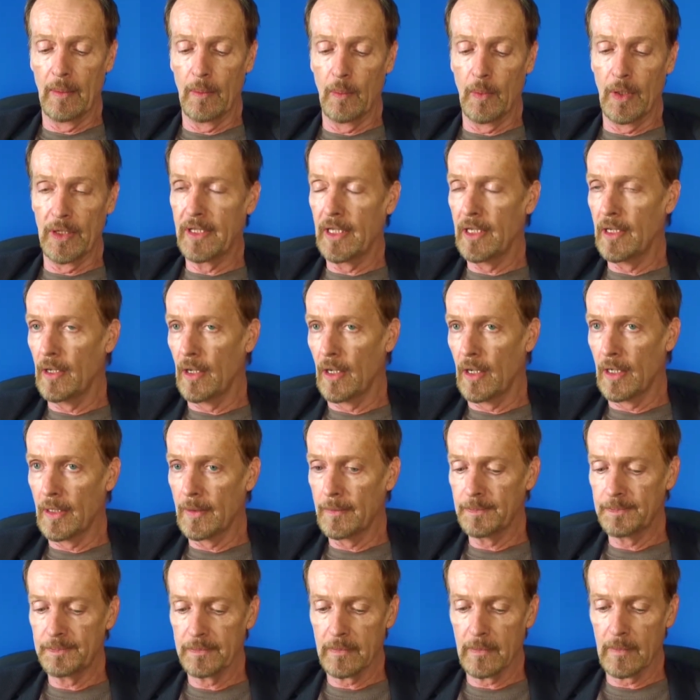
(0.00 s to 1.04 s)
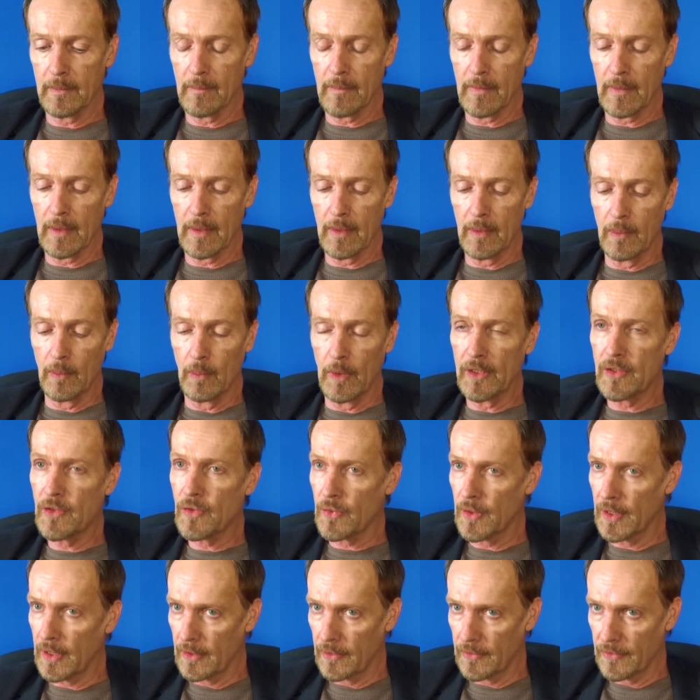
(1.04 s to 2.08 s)
what they are, what
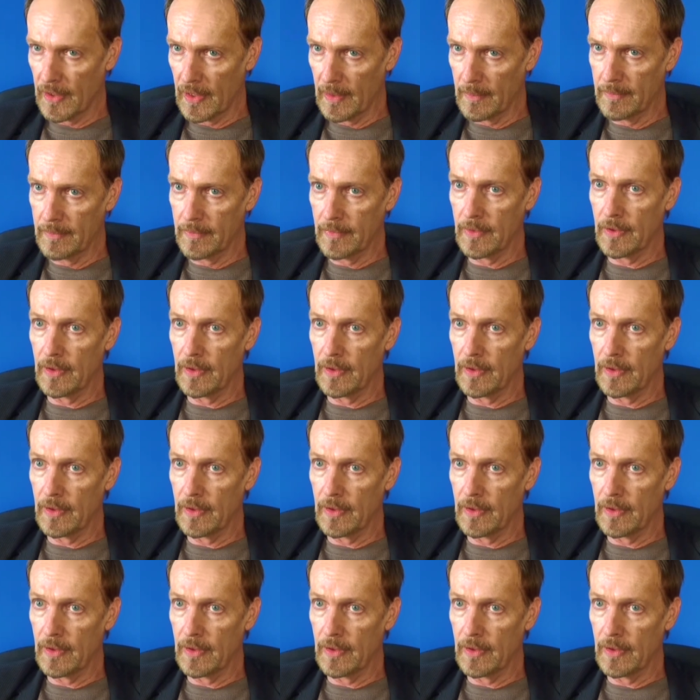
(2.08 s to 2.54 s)
triggers them,